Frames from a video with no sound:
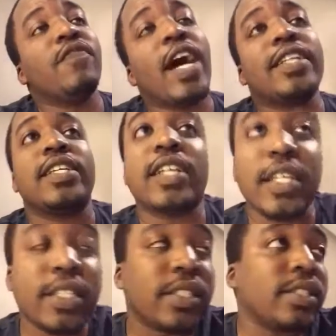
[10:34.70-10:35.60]

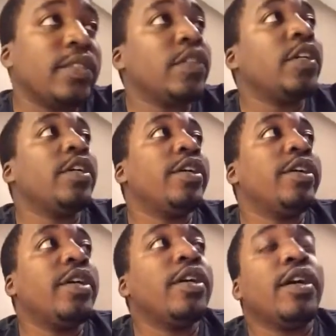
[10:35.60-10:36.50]
Vontaze,
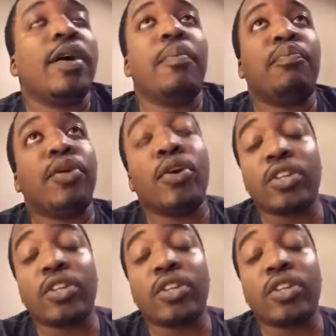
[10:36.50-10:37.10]
bro,